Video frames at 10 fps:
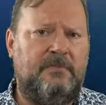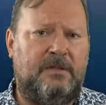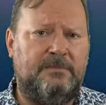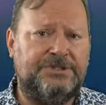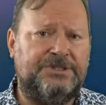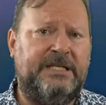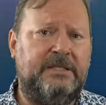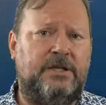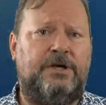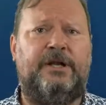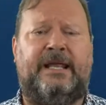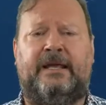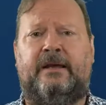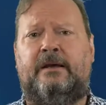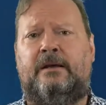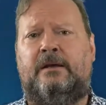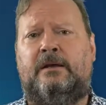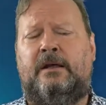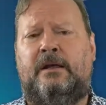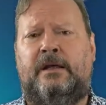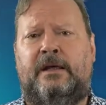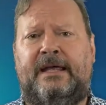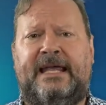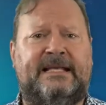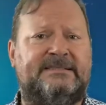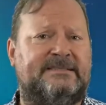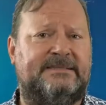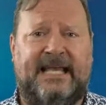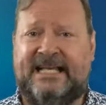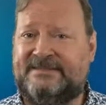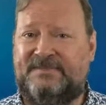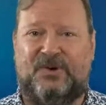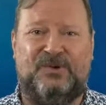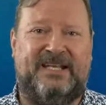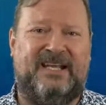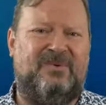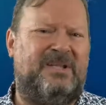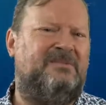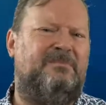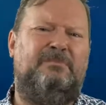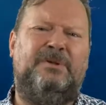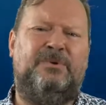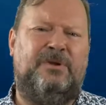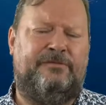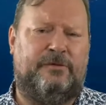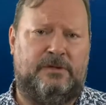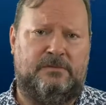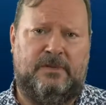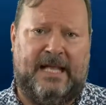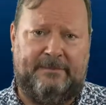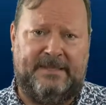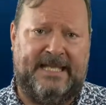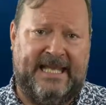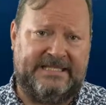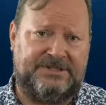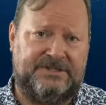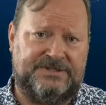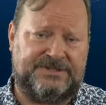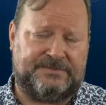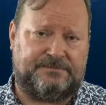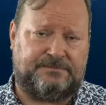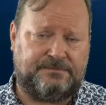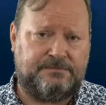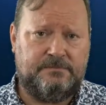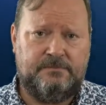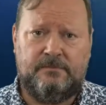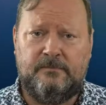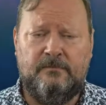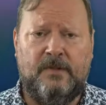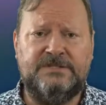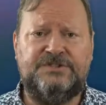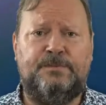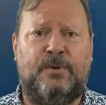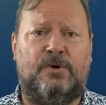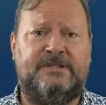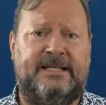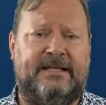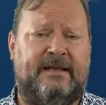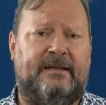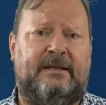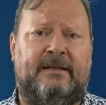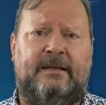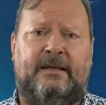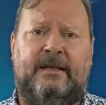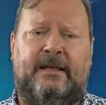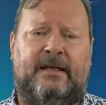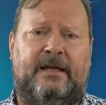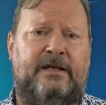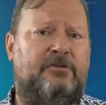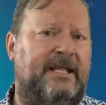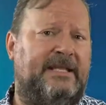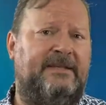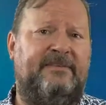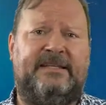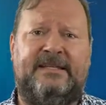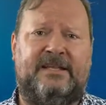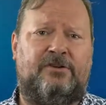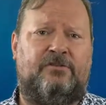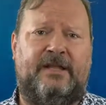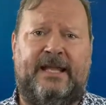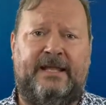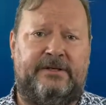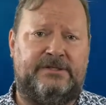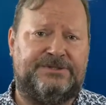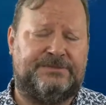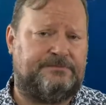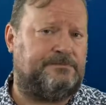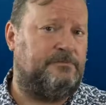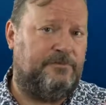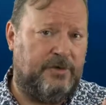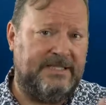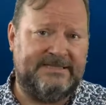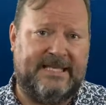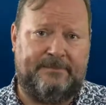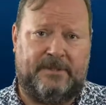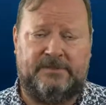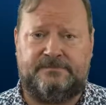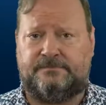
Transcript: Machine learning uh, is exploding with beautiful applications supporting uh, creativity and creators, for example,